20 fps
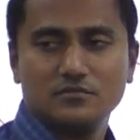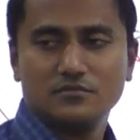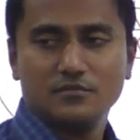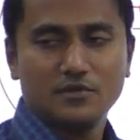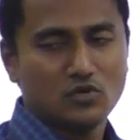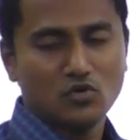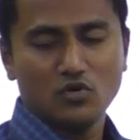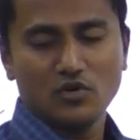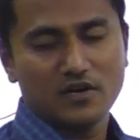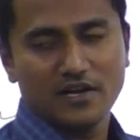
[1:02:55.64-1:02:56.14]

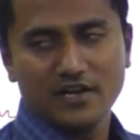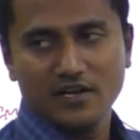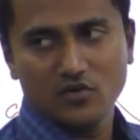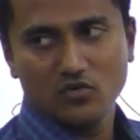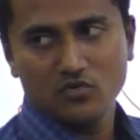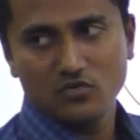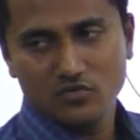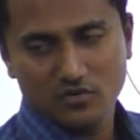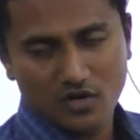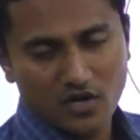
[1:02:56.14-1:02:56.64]
But don't try
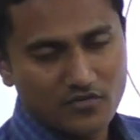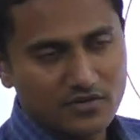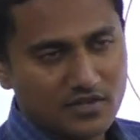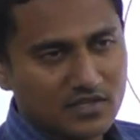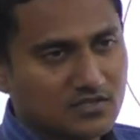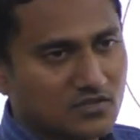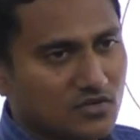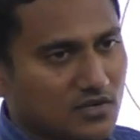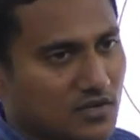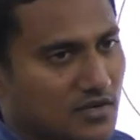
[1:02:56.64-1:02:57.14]
now. After the
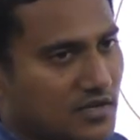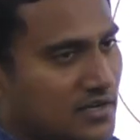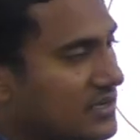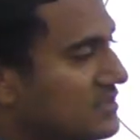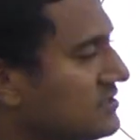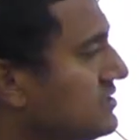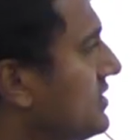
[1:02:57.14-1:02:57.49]
exam, you can try.